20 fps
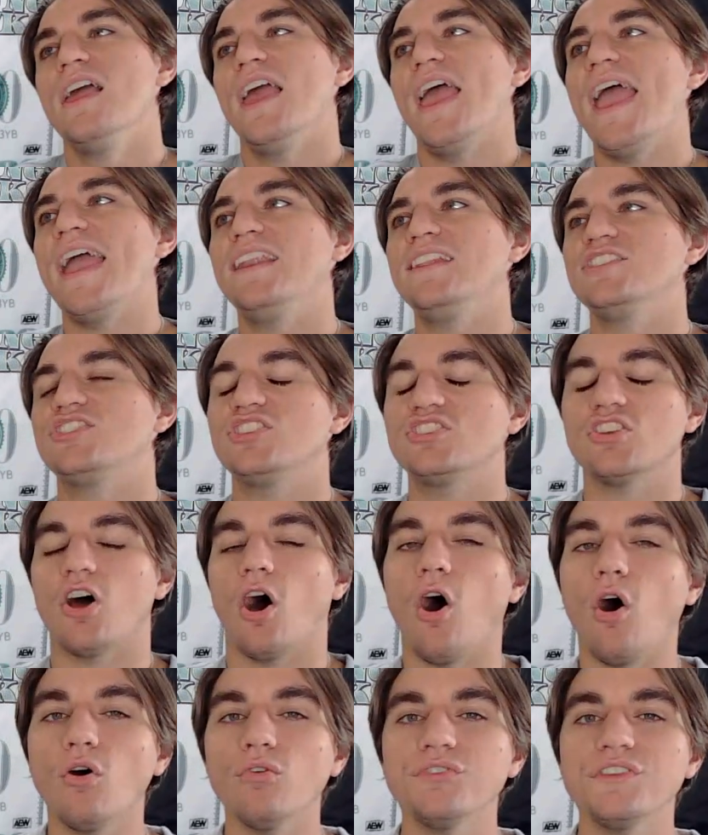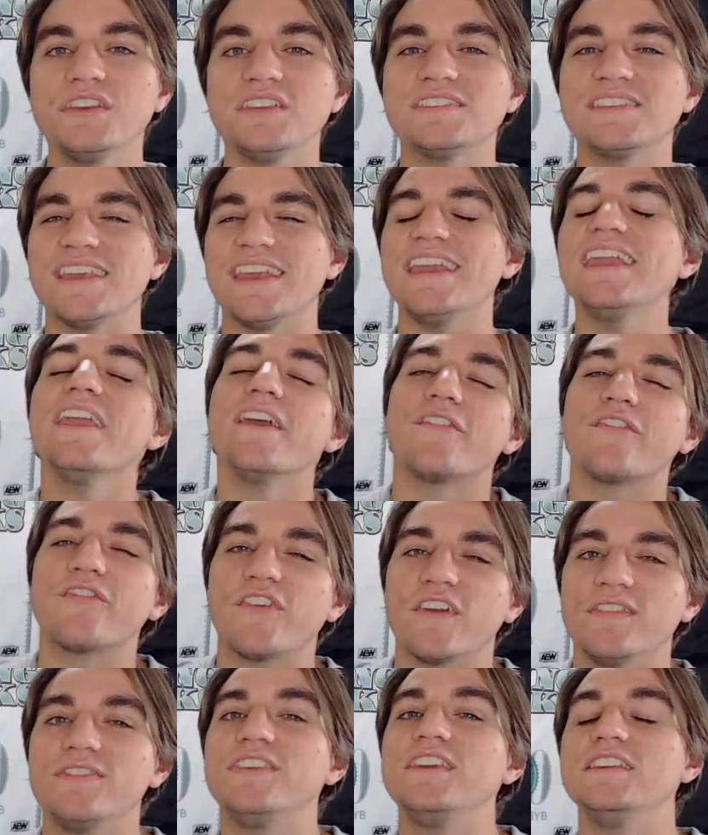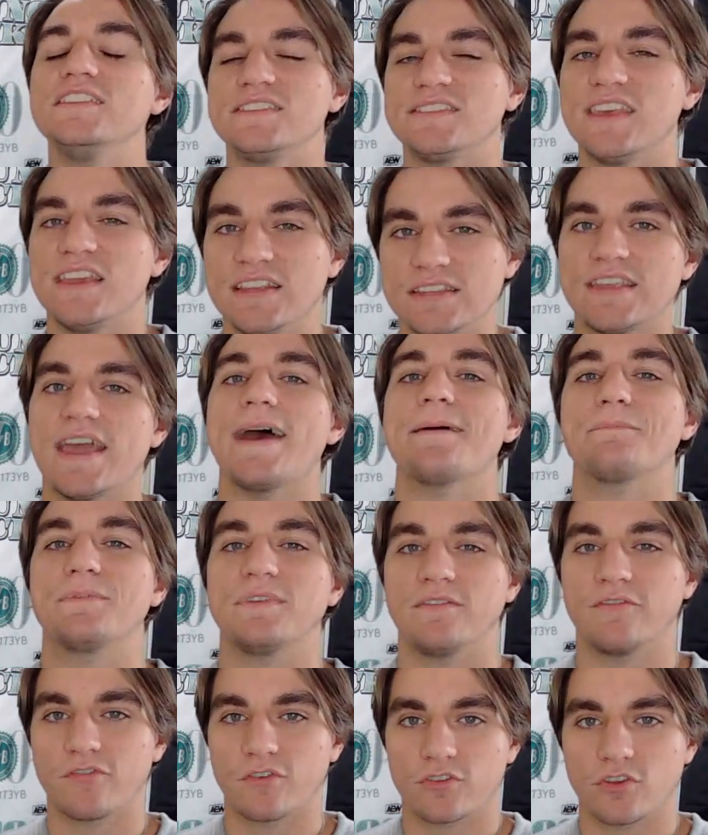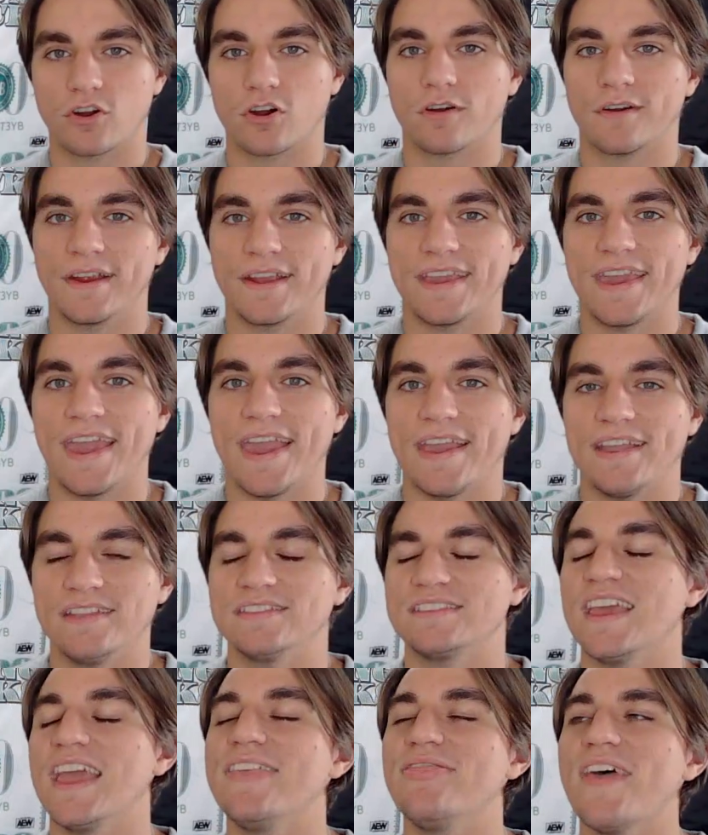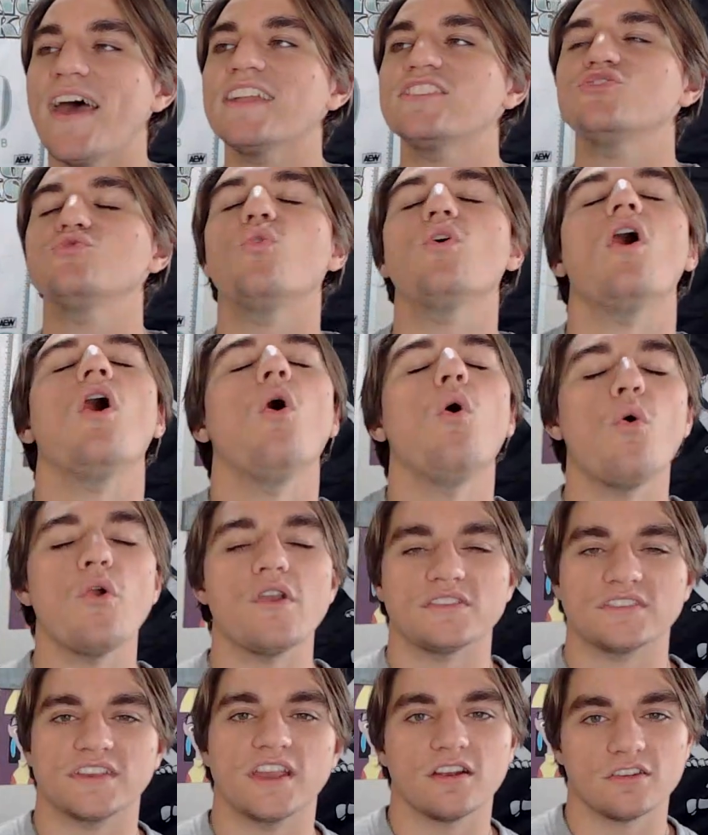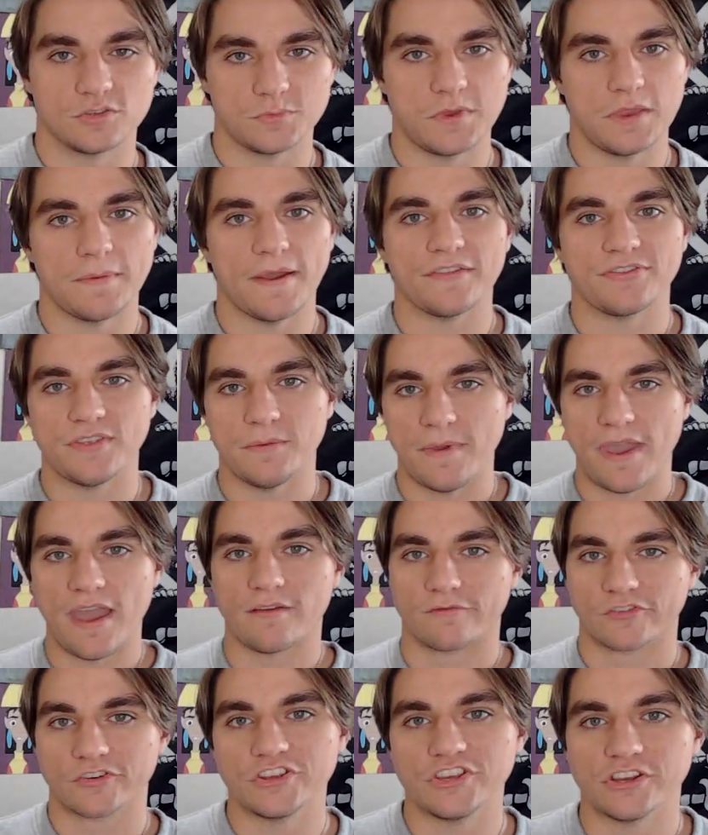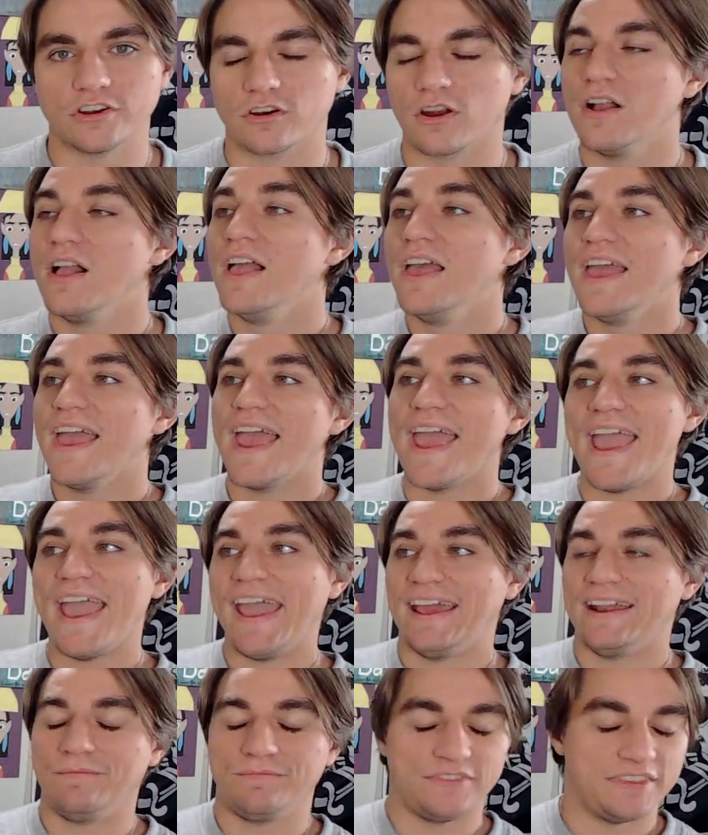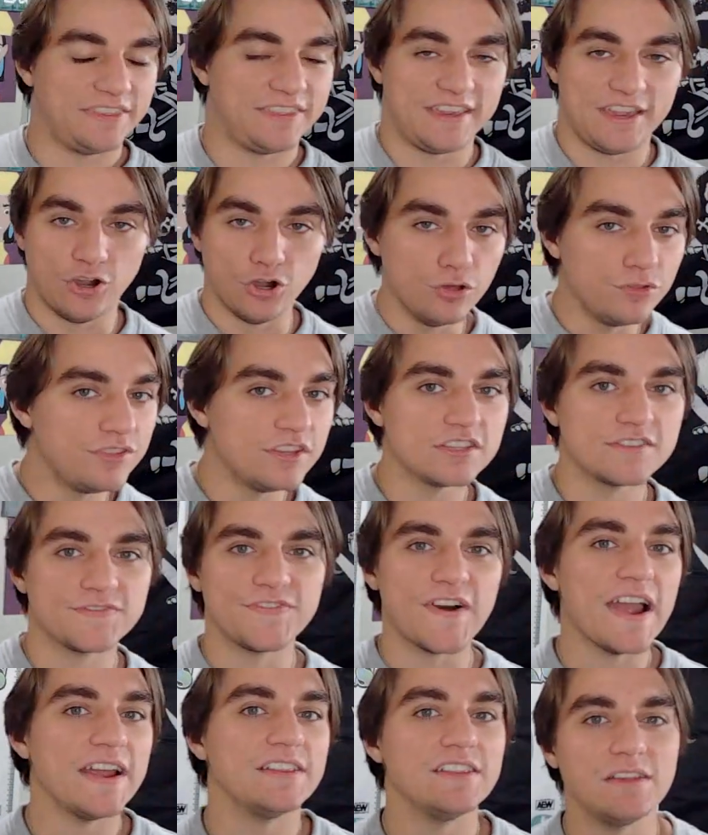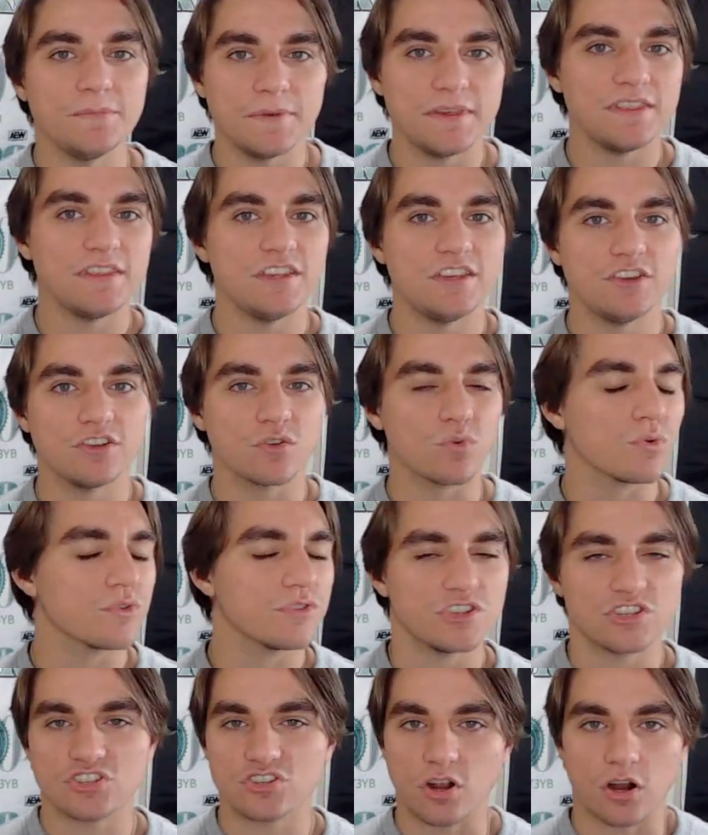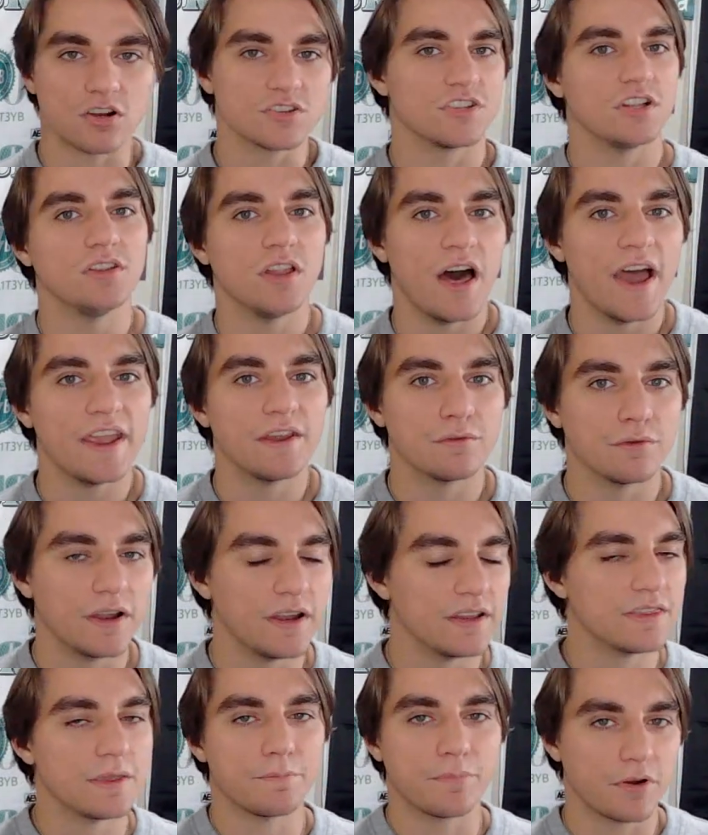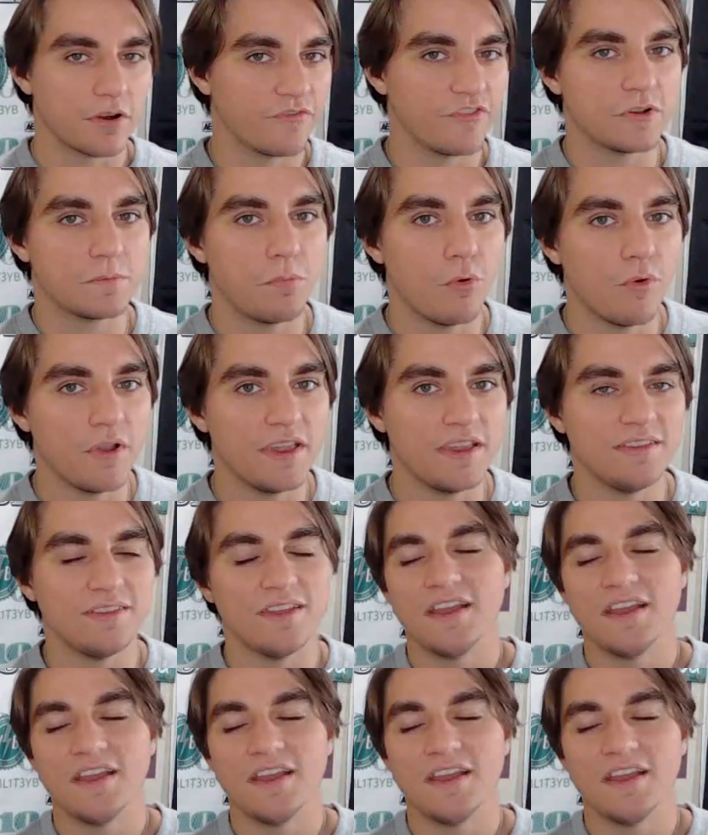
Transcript: And it's just all these if these things happen for the Hurricanes, and that's what always scares me about them every year. And could this finally be the year where the stars align right at the perfect point?